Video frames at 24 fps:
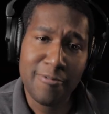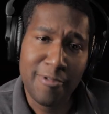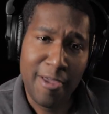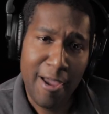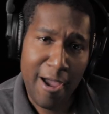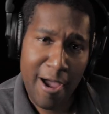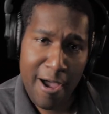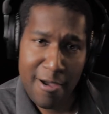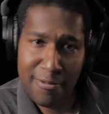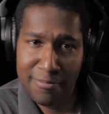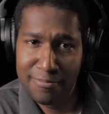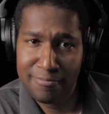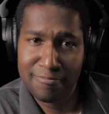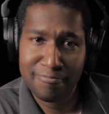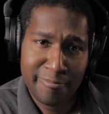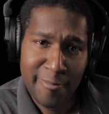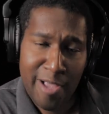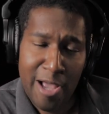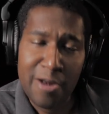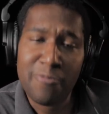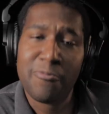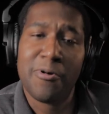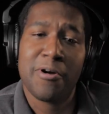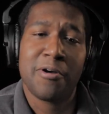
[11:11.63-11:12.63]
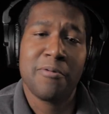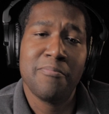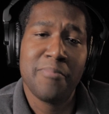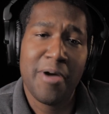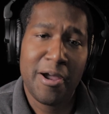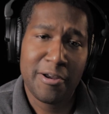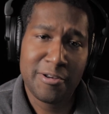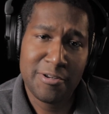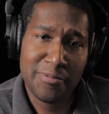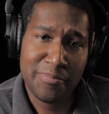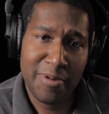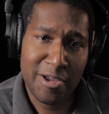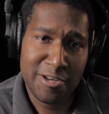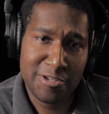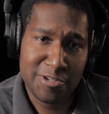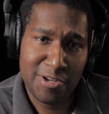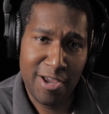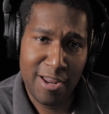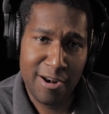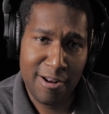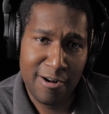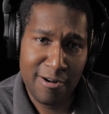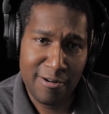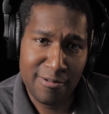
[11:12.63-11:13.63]
there, and welcome back to my
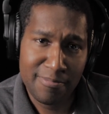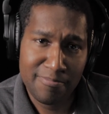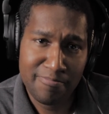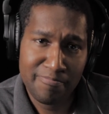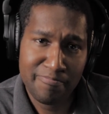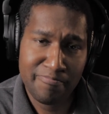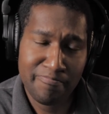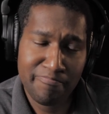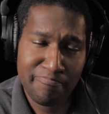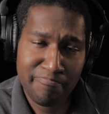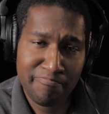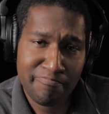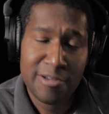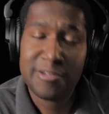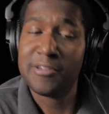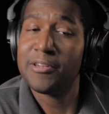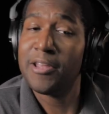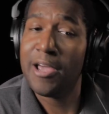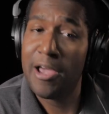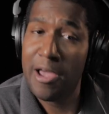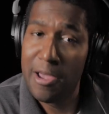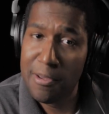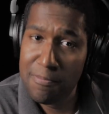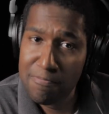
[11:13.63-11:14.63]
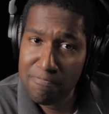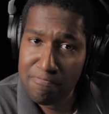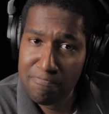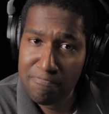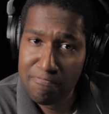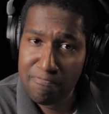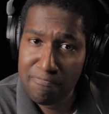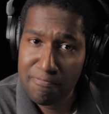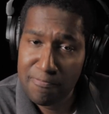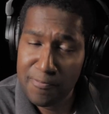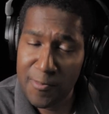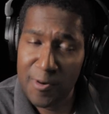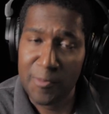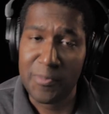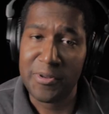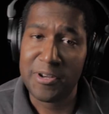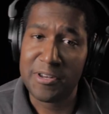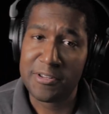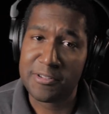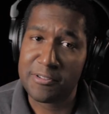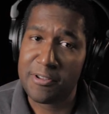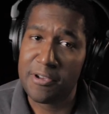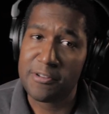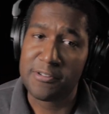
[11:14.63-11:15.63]
channel. Today, we'll be
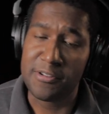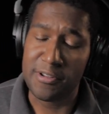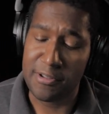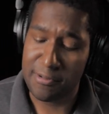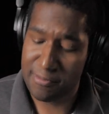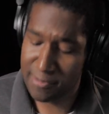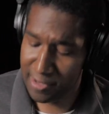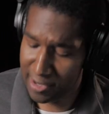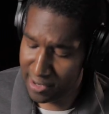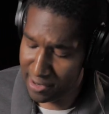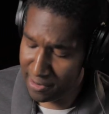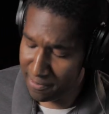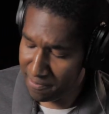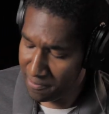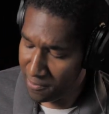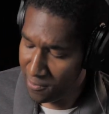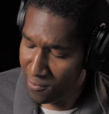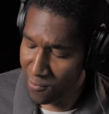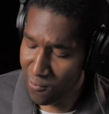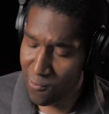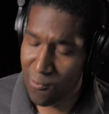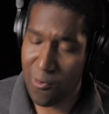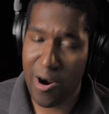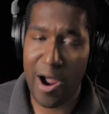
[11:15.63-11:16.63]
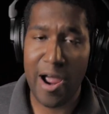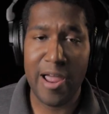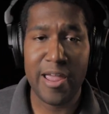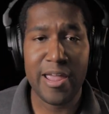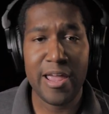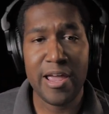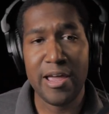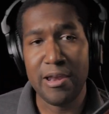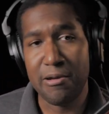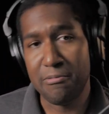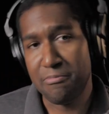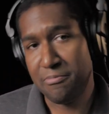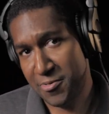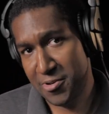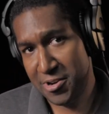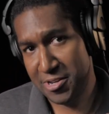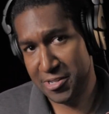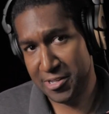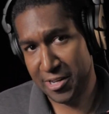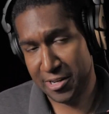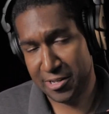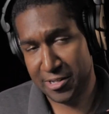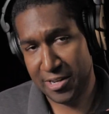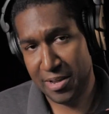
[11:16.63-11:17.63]
discussing the
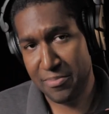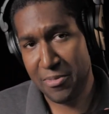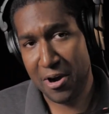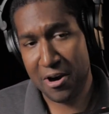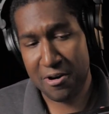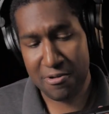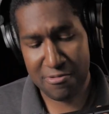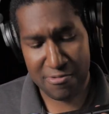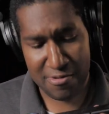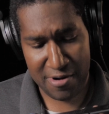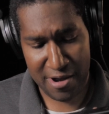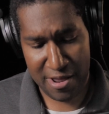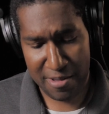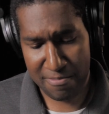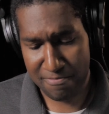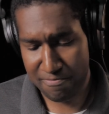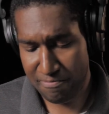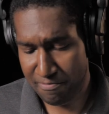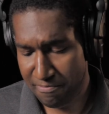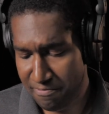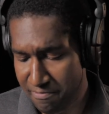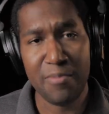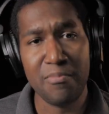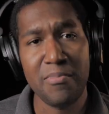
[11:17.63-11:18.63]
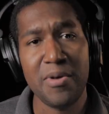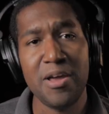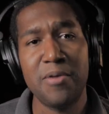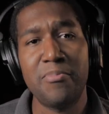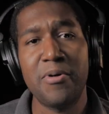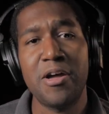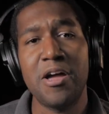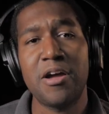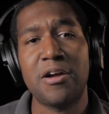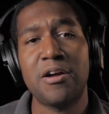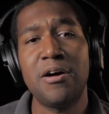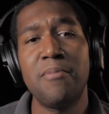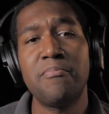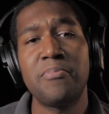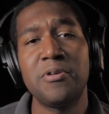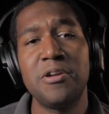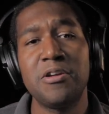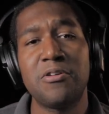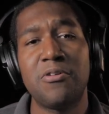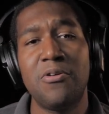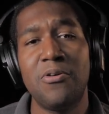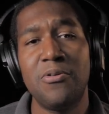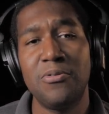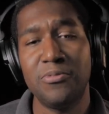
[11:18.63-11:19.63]
YN360 Mark III, made by a
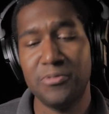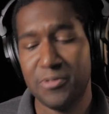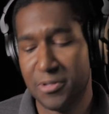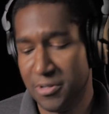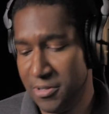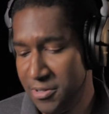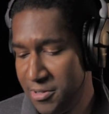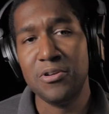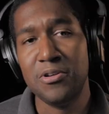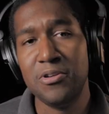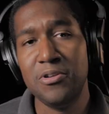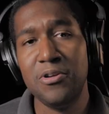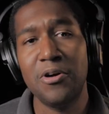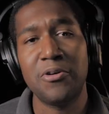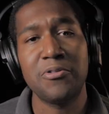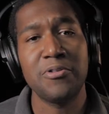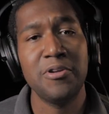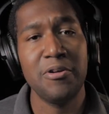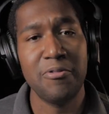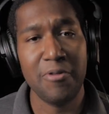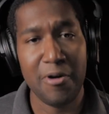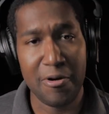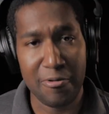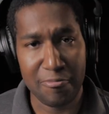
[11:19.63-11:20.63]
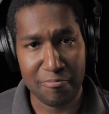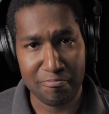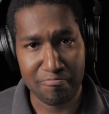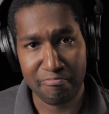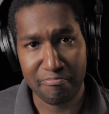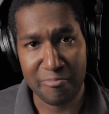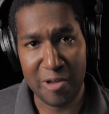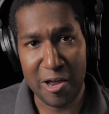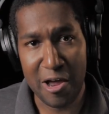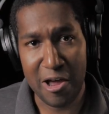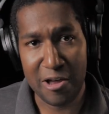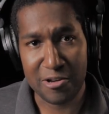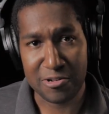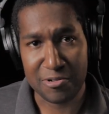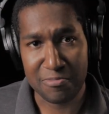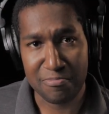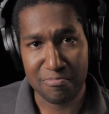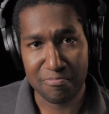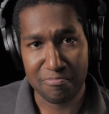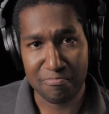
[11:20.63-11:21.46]
company called Yongnuo. Yes,